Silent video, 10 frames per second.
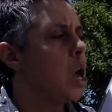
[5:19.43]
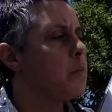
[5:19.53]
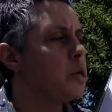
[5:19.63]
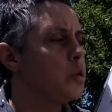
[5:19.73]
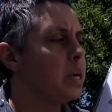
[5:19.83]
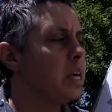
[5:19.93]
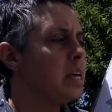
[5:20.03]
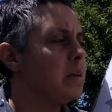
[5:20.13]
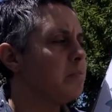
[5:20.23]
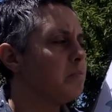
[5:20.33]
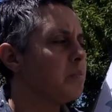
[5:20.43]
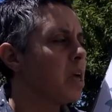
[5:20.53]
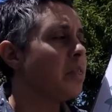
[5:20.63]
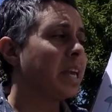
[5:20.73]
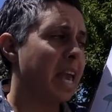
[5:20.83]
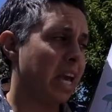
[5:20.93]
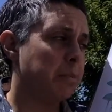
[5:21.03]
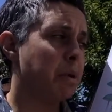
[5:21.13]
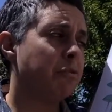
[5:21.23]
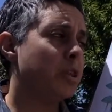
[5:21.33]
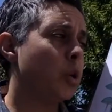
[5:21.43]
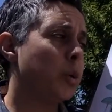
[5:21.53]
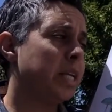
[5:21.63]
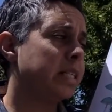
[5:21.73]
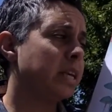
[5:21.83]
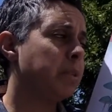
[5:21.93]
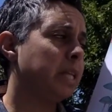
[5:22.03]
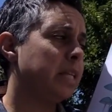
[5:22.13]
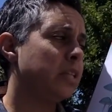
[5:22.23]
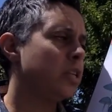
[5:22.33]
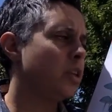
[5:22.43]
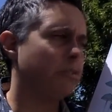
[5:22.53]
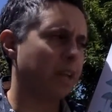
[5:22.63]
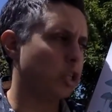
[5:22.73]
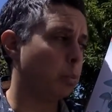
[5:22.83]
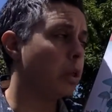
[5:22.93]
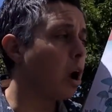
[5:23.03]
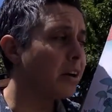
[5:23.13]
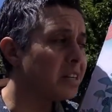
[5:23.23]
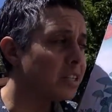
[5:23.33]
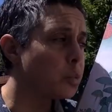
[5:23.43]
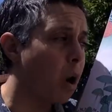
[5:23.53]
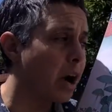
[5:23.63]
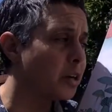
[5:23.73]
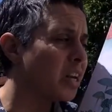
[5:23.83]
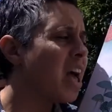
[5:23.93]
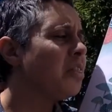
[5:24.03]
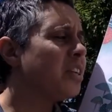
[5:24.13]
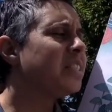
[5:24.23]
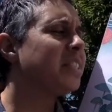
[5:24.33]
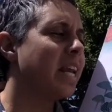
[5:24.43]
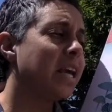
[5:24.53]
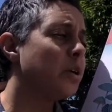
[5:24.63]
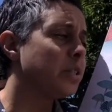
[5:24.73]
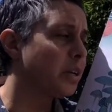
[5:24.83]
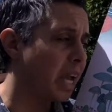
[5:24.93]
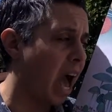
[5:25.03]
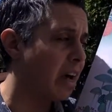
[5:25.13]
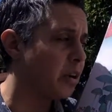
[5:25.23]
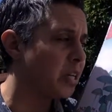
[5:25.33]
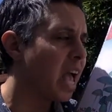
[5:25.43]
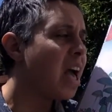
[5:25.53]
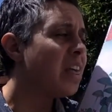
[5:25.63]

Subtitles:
Miyuki, the canopy for the queen is complete. Your vegetable garden is watered. The snails are gathered.